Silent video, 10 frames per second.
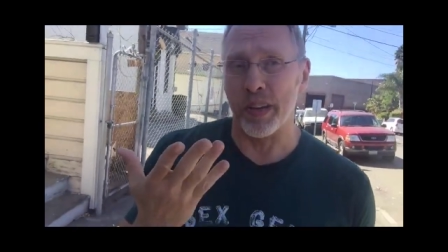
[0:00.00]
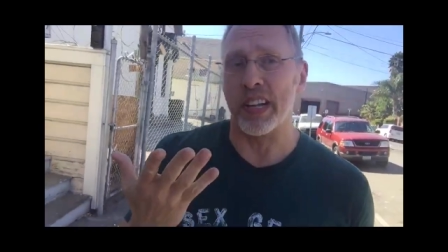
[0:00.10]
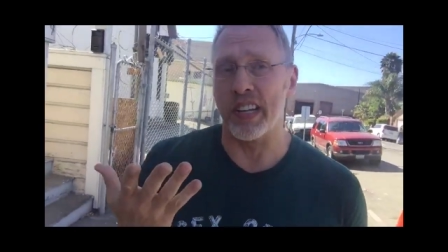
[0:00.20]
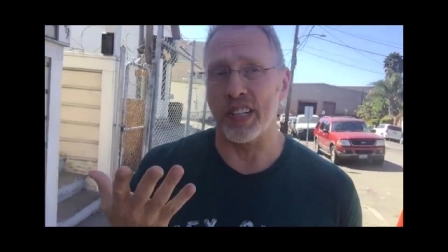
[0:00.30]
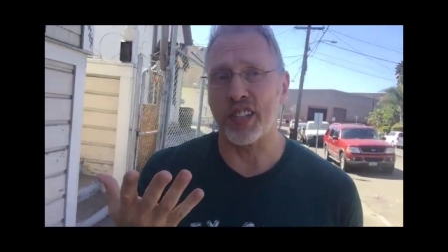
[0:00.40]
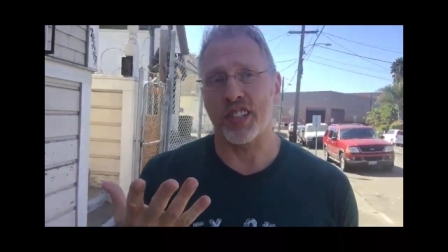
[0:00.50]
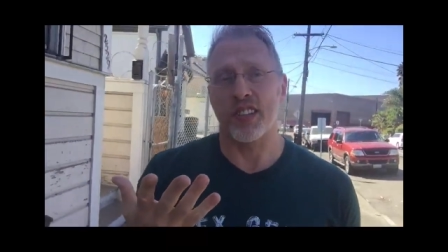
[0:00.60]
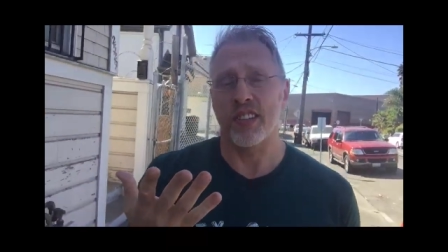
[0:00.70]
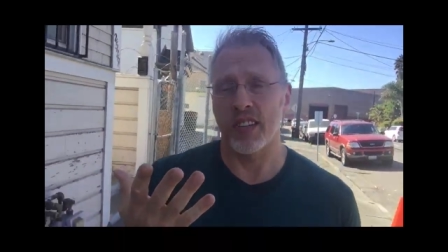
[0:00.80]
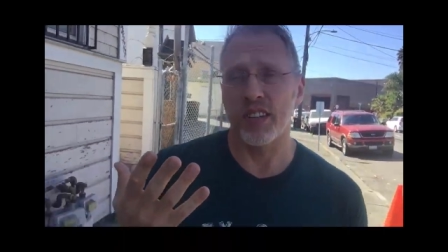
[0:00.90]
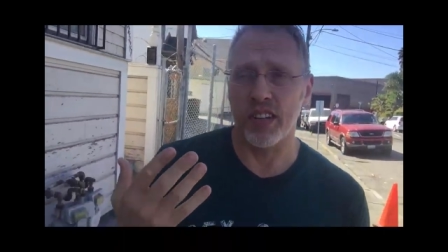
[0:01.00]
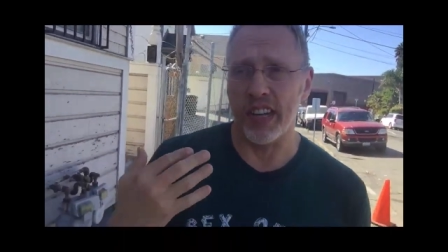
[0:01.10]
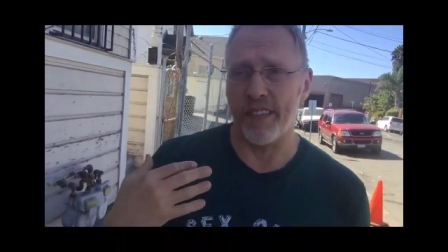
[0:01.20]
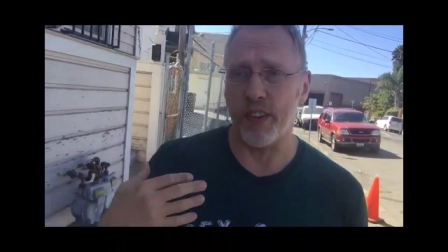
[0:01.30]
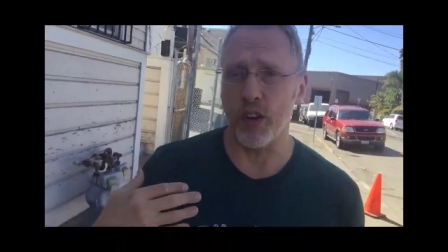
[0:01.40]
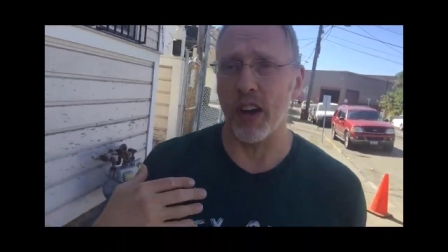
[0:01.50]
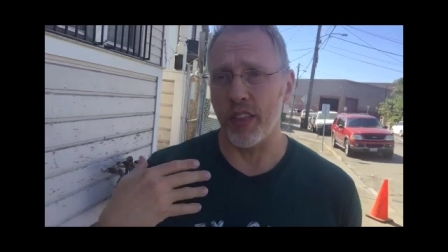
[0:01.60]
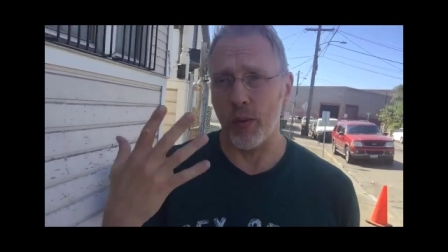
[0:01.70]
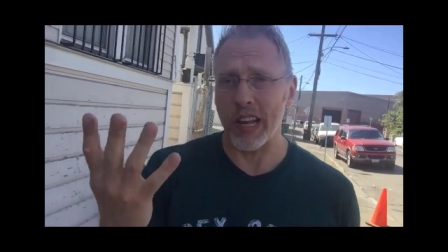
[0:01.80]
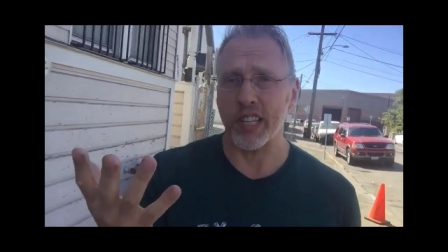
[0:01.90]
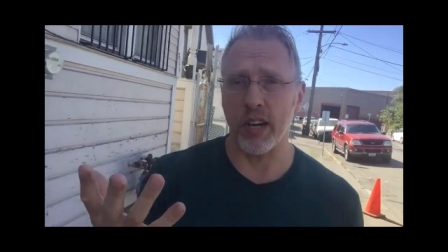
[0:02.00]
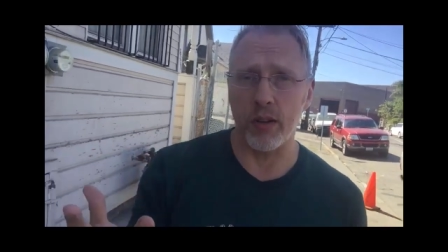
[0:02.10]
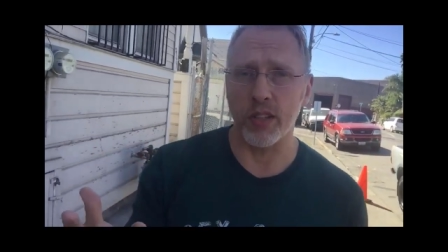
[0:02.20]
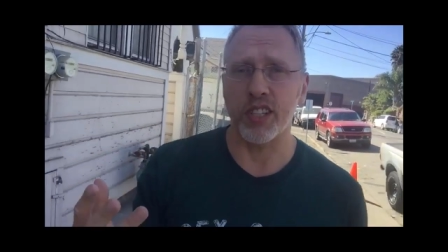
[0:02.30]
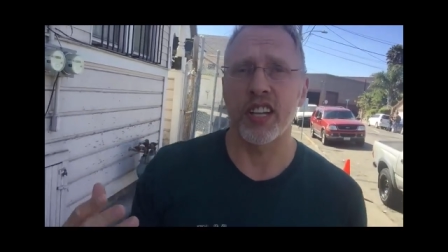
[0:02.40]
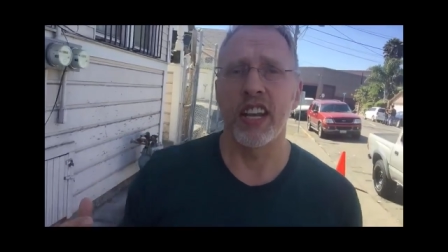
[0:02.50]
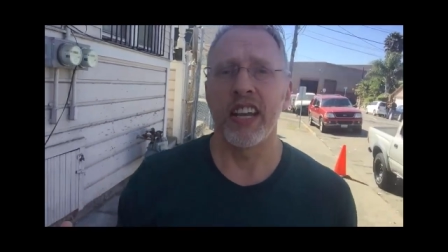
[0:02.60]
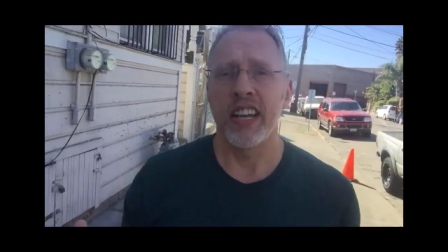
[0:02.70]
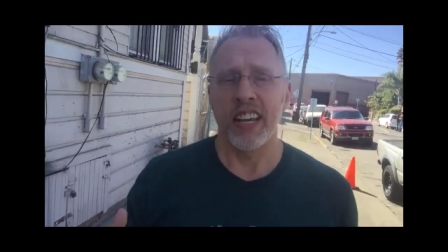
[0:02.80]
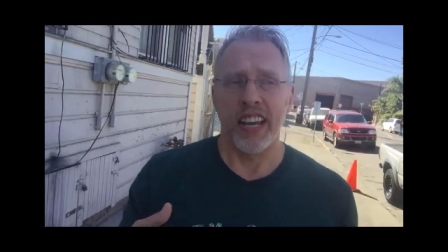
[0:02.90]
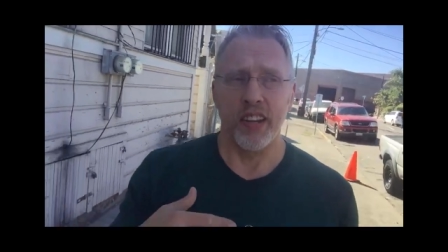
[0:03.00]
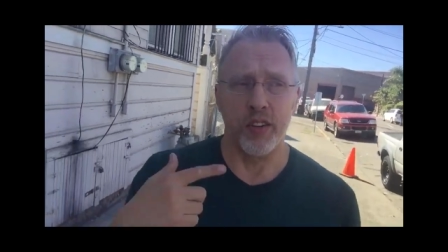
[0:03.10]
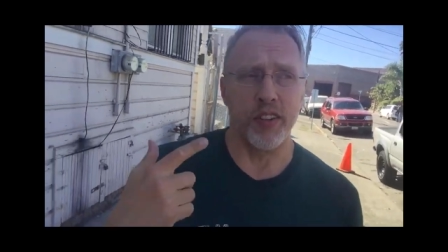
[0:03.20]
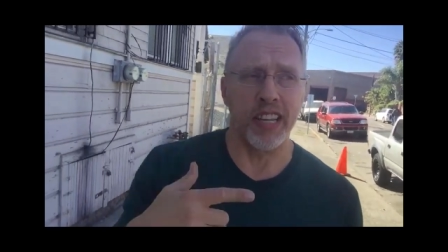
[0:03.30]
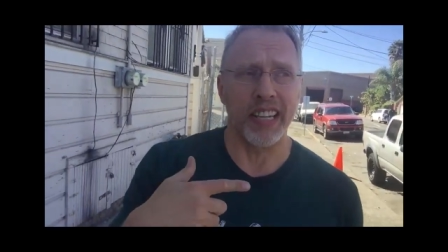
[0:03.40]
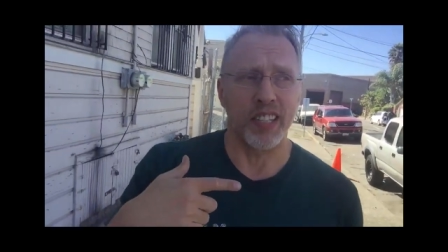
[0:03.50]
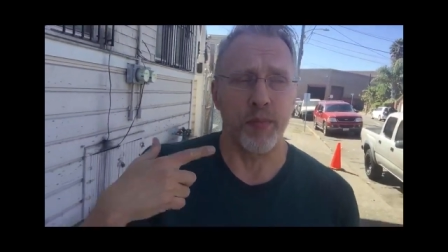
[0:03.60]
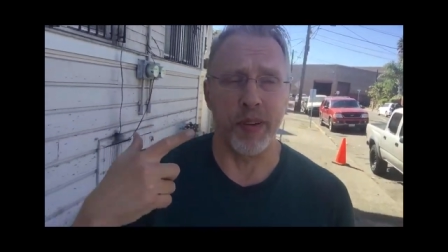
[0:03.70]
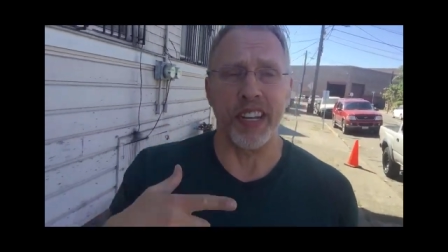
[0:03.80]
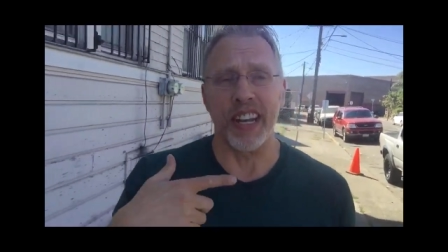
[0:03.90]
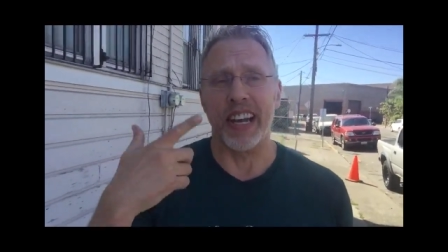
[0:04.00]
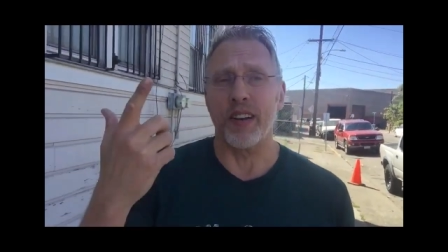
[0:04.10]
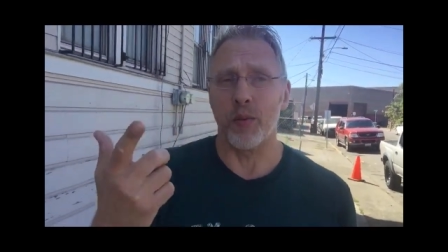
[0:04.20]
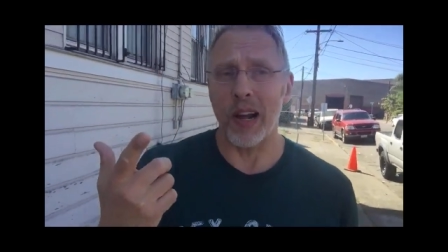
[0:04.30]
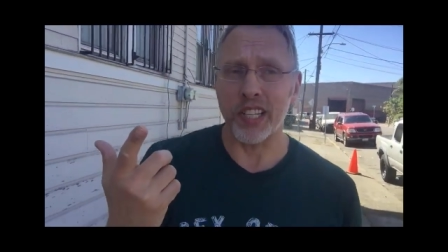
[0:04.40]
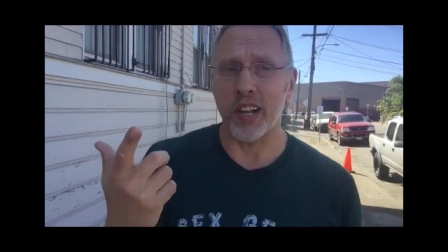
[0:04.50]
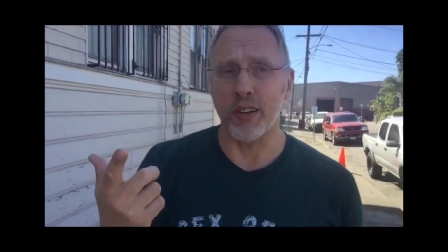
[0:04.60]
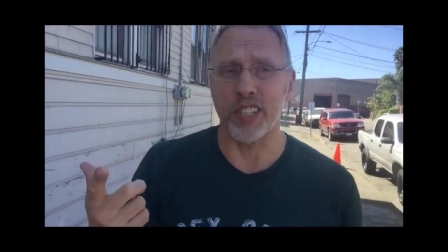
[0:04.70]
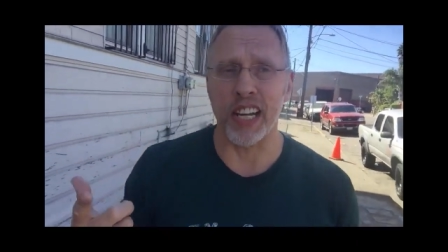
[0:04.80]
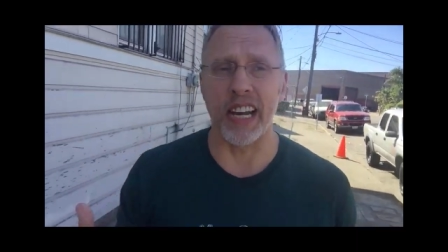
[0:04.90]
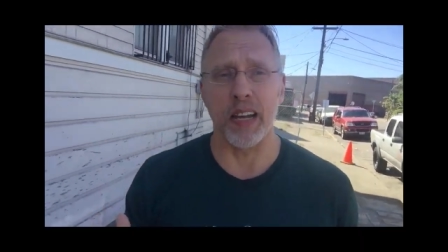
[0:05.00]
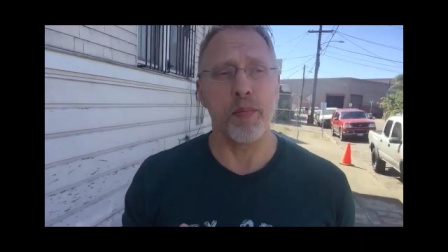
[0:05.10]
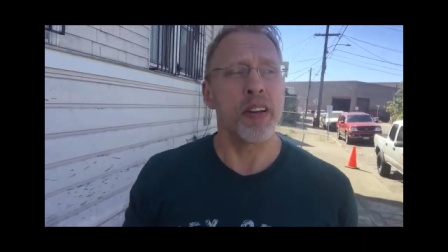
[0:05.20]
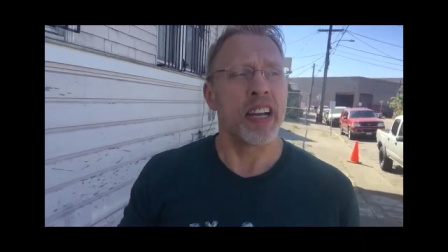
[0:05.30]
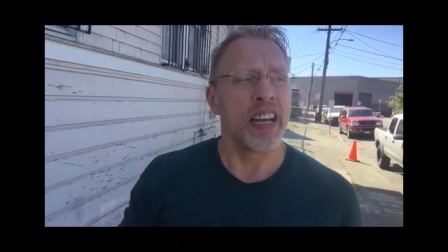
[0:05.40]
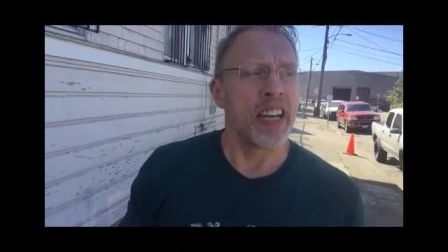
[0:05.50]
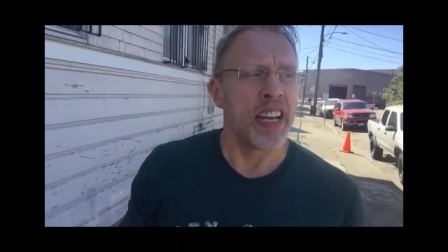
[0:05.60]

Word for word: Because if you're on the West Coast and you think it's midnight West Coast time